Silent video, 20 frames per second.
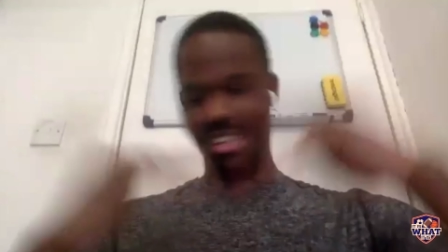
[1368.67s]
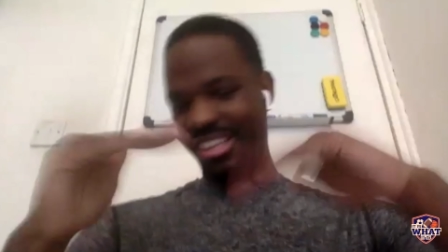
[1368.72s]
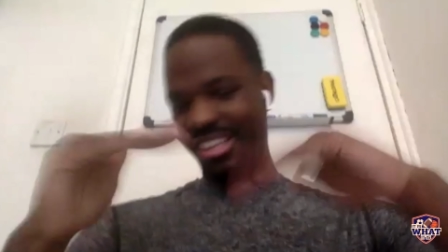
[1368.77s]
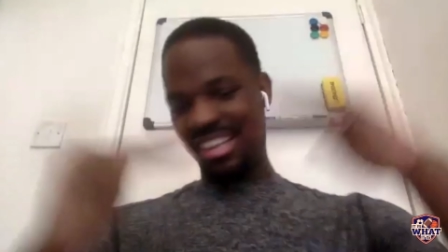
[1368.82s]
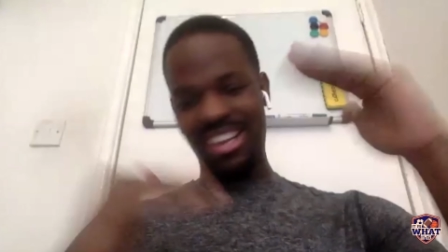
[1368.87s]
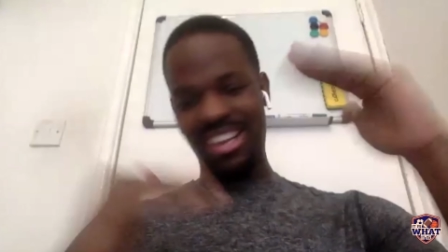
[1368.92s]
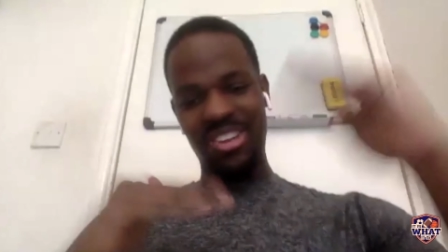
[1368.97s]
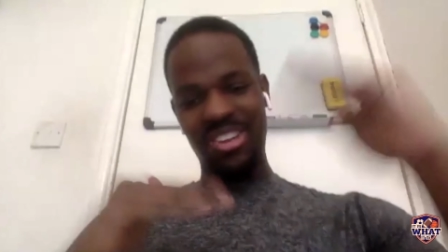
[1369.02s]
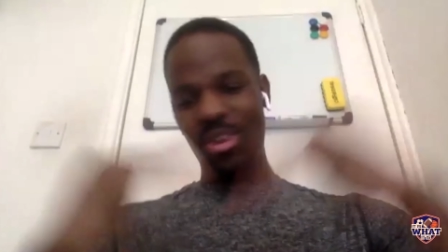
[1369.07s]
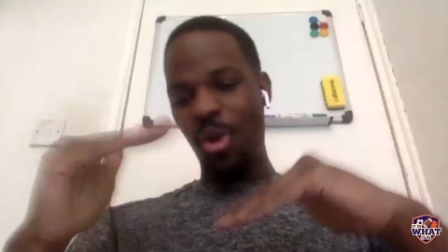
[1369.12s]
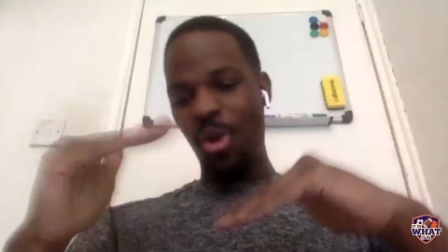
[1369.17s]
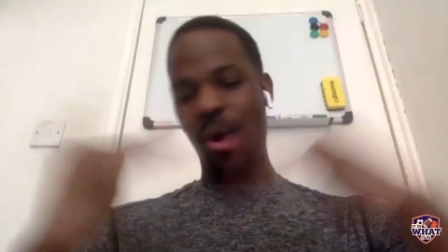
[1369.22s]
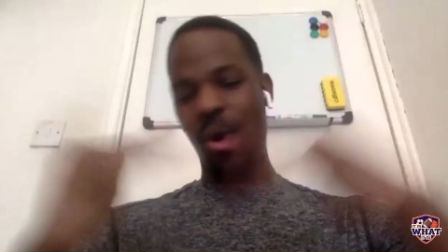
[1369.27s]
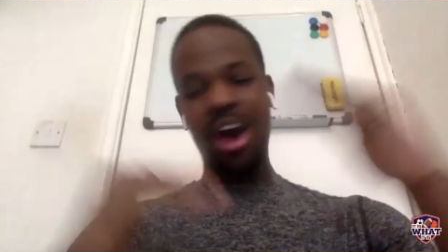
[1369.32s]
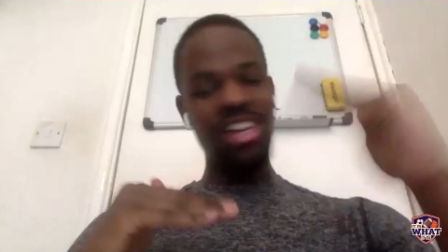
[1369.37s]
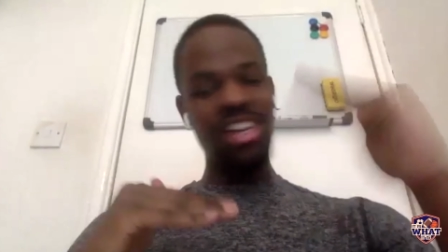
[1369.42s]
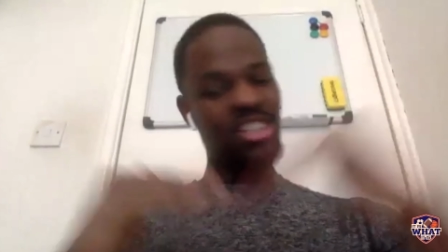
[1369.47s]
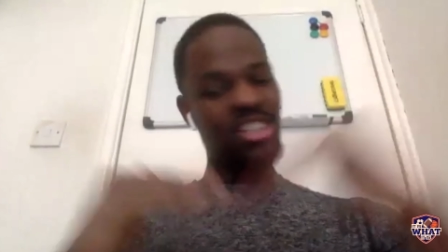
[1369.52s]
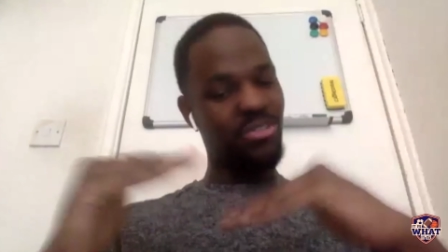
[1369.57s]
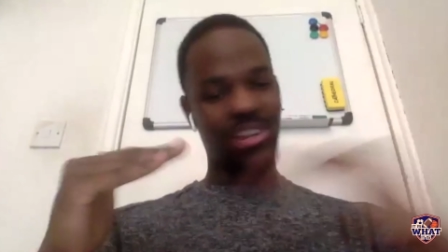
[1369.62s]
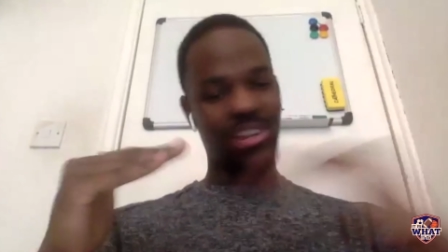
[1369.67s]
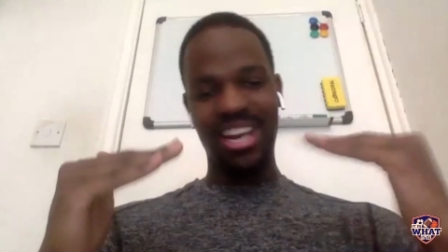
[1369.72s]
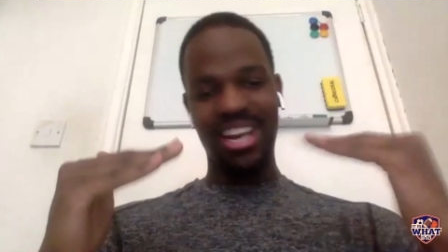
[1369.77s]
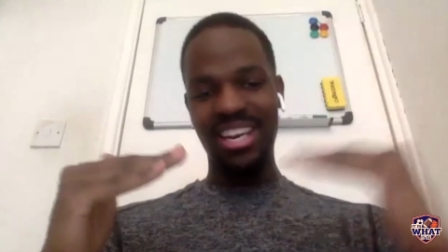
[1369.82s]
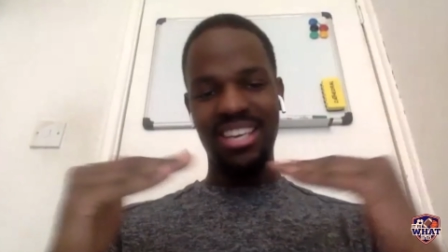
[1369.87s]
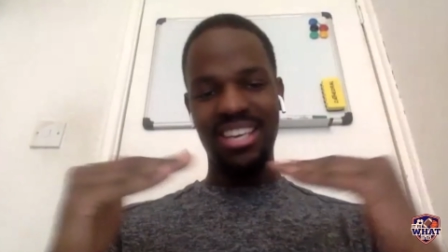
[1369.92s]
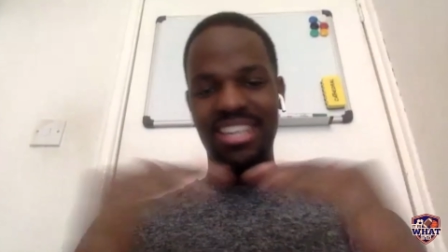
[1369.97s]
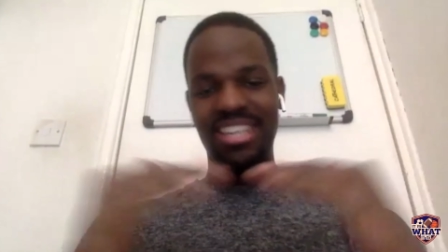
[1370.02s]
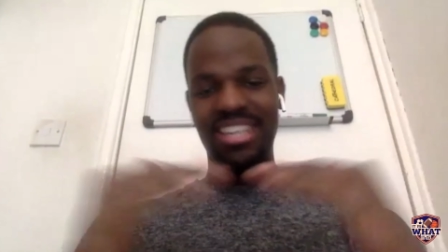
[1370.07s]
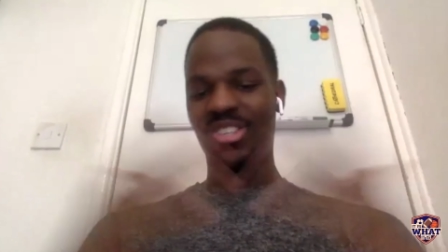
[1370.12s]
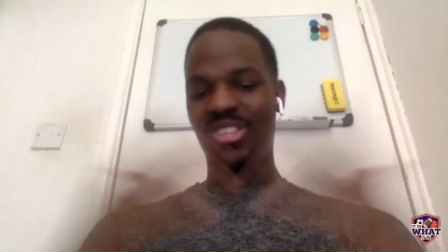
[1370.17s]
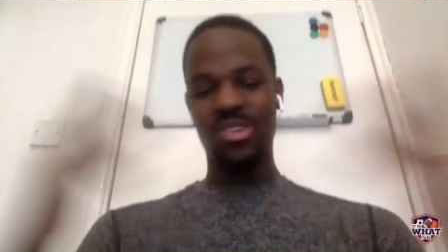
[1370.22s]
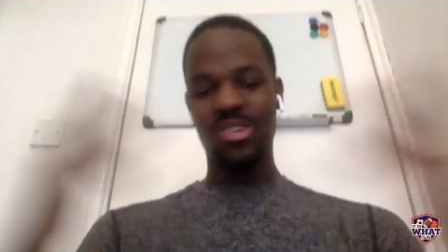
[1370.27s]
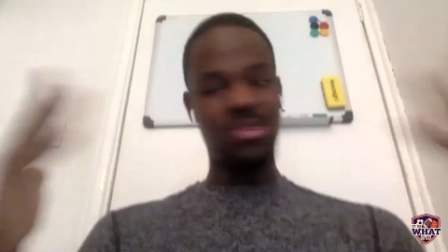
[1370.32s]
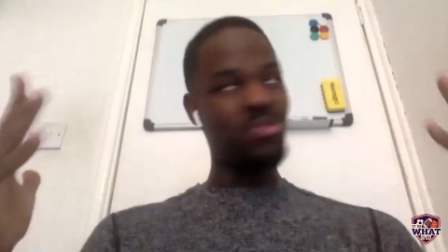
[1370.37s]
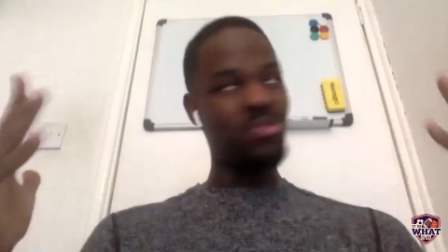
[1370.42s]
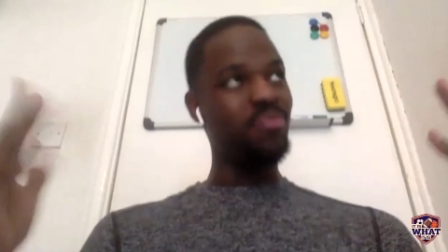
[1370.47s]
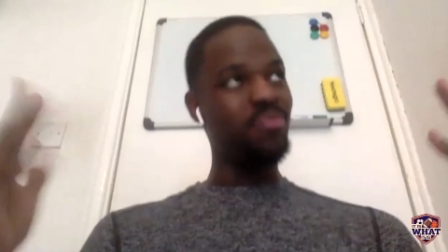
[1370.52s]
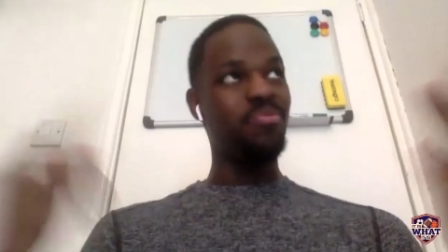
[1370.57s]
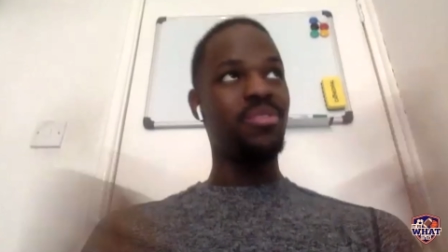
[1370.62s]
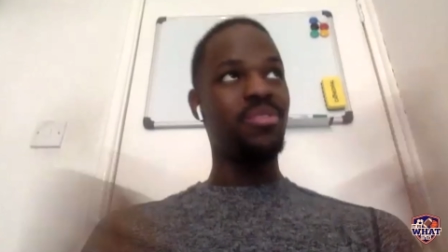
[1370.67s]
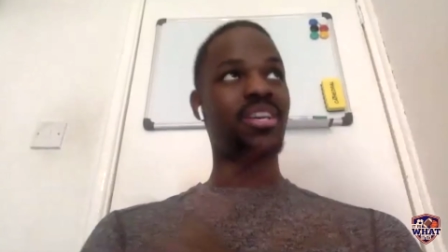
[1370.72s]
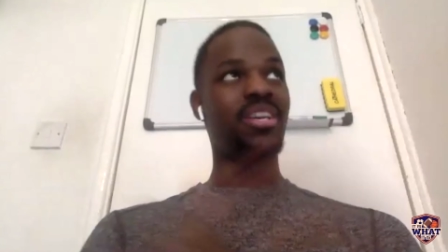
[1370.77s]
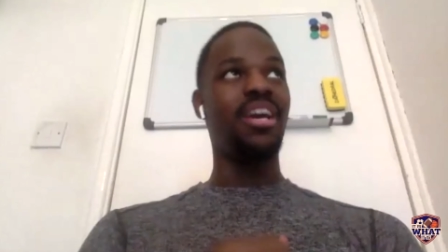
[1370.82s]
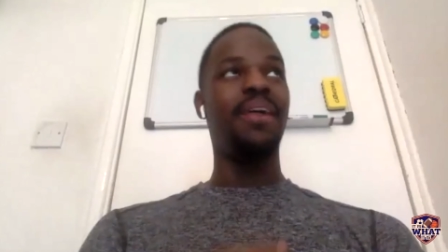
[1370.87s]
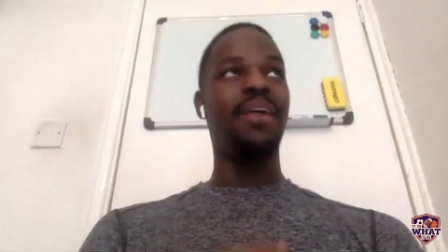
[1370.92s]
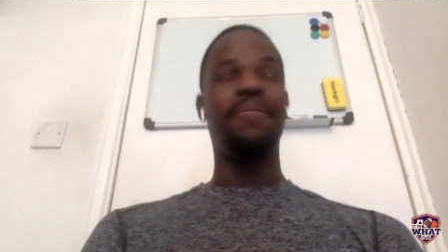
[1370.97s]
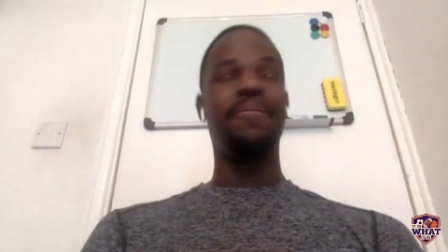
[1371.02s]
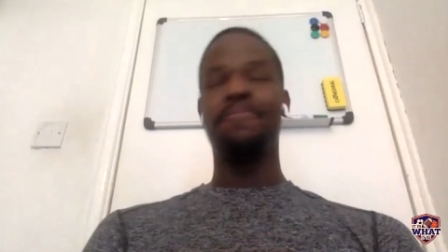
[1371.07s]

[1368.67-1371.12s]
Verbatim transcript: there's no answer for AD. So yeah.